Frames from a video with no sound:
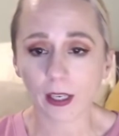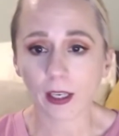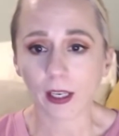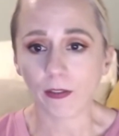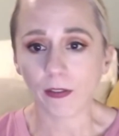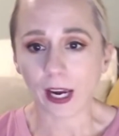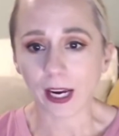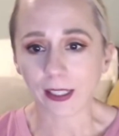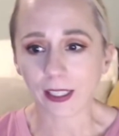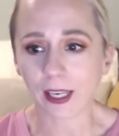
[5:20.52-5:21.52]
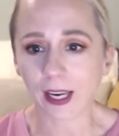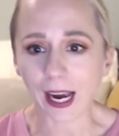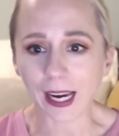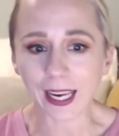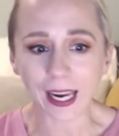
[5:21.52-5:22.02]
In fact,
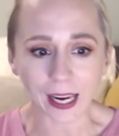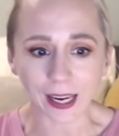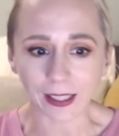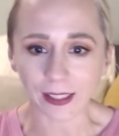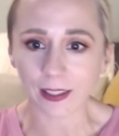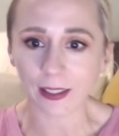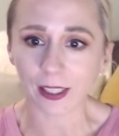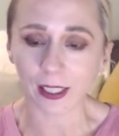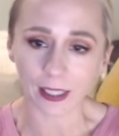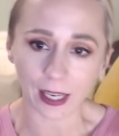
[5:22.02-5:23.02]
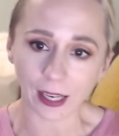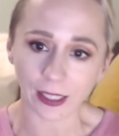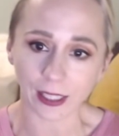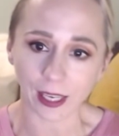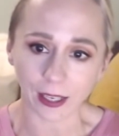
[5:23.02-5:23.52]
I can't get
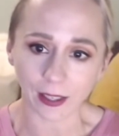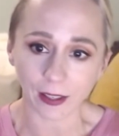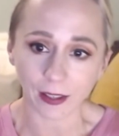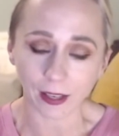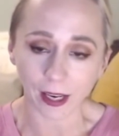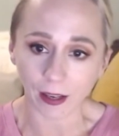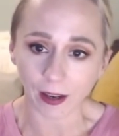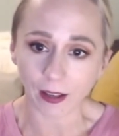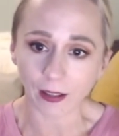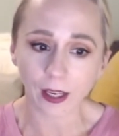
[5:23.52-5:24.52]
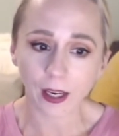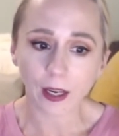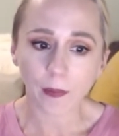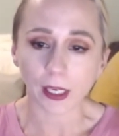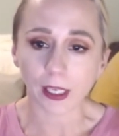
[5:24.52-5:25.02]
intoxicated at all
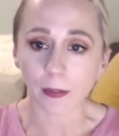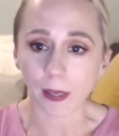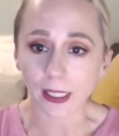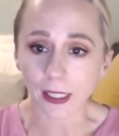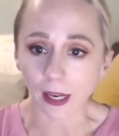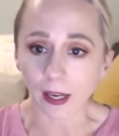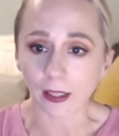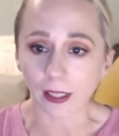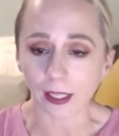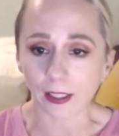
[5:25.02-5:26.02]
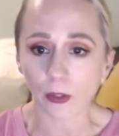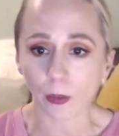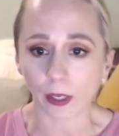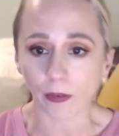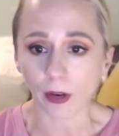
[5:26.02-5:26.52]
because my son needs
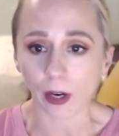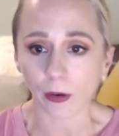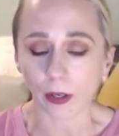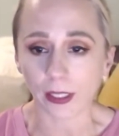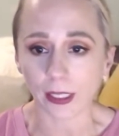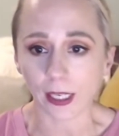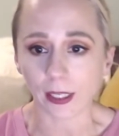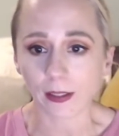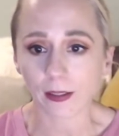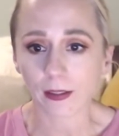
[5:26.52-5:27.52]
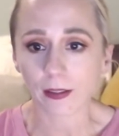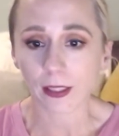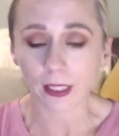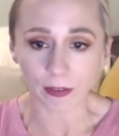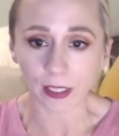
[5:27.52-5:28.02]
24-hour a day,
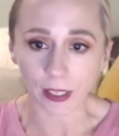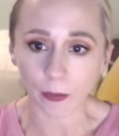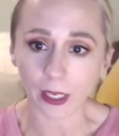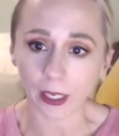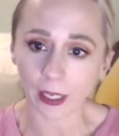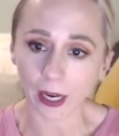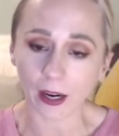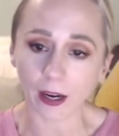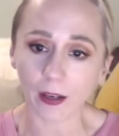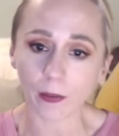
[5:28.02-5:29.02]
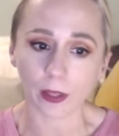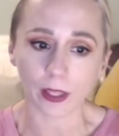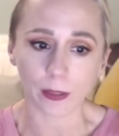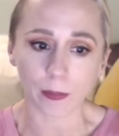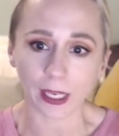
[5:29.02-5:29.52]
7 day a week care with
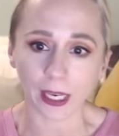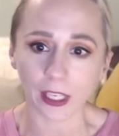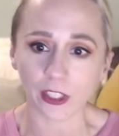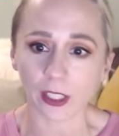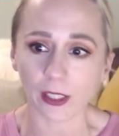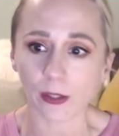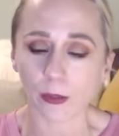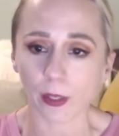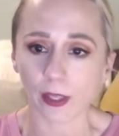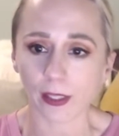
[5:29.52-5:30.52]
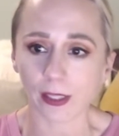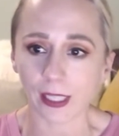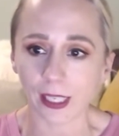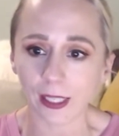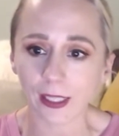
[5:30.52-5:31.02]
his medications, with his
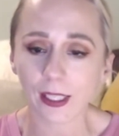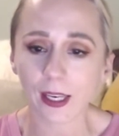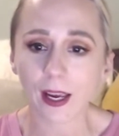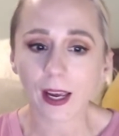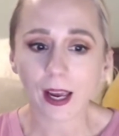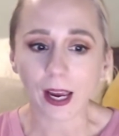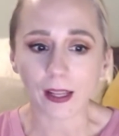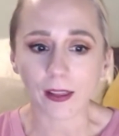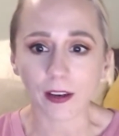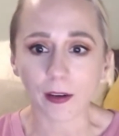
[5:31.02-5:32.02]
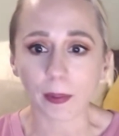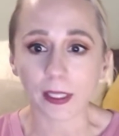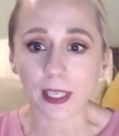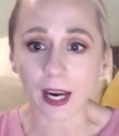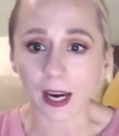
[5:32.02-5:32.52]
needs. And there have been
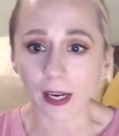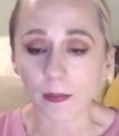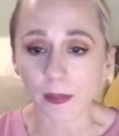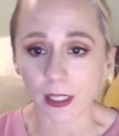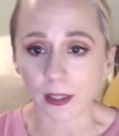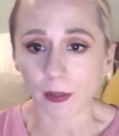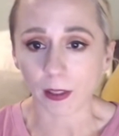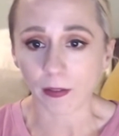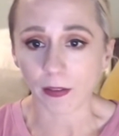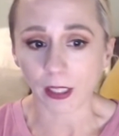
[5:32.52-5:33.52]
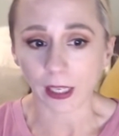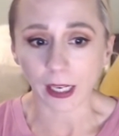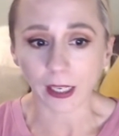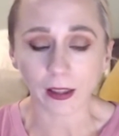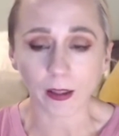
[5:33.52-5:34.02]
times in the middle of the
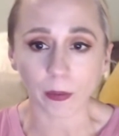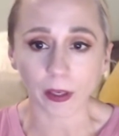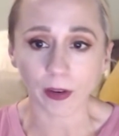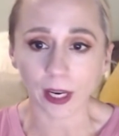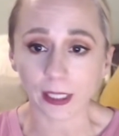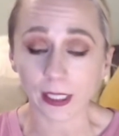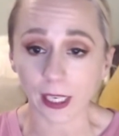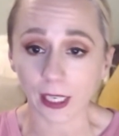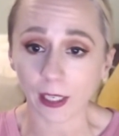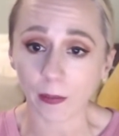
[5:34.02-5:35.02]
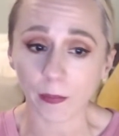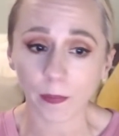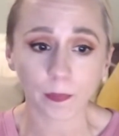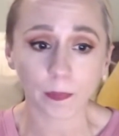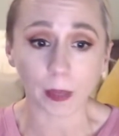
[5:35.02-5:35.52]
night that we have had to take him
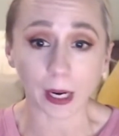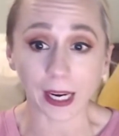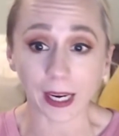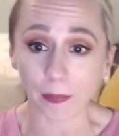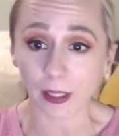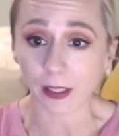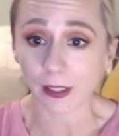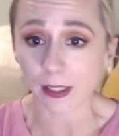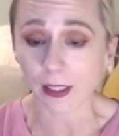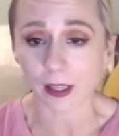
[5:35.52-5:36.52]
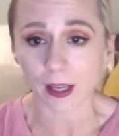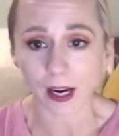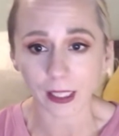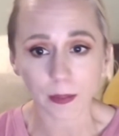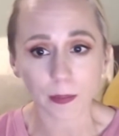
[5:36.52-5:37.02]
by ambulance to the
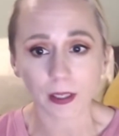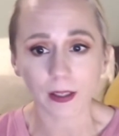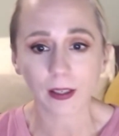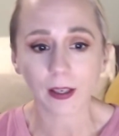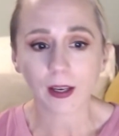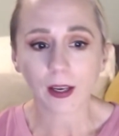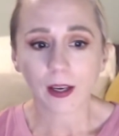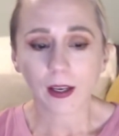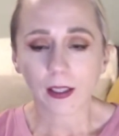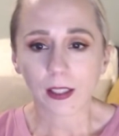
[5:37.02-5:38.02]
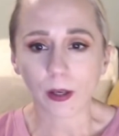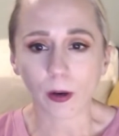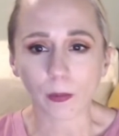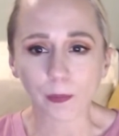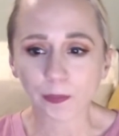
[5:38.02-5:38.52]
hospital.
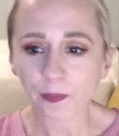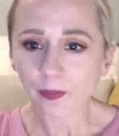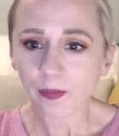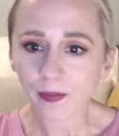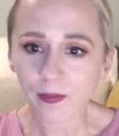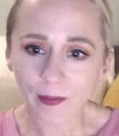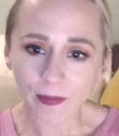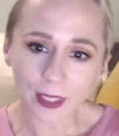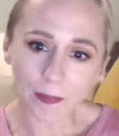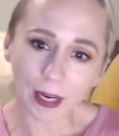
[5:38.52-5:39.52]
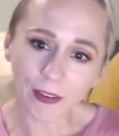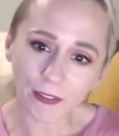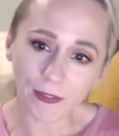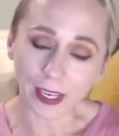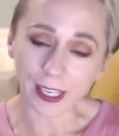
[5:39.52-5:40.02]
So my
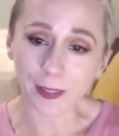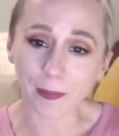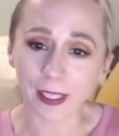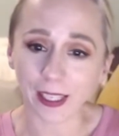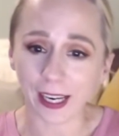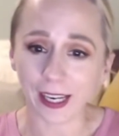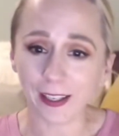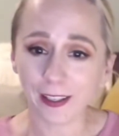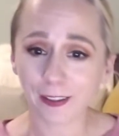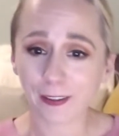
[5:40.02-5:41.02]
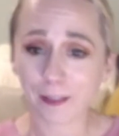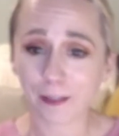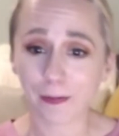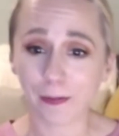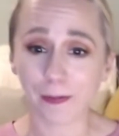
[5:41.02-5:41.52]
husband and I,
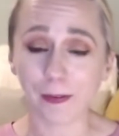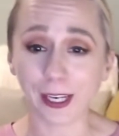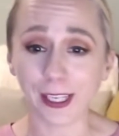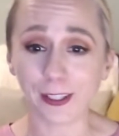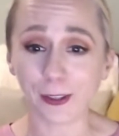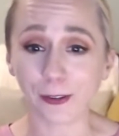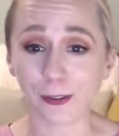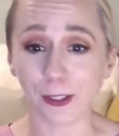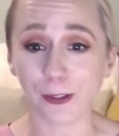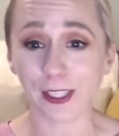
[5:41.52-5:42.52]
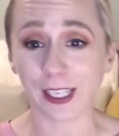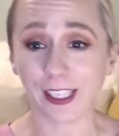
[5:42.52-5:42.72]
we don't use any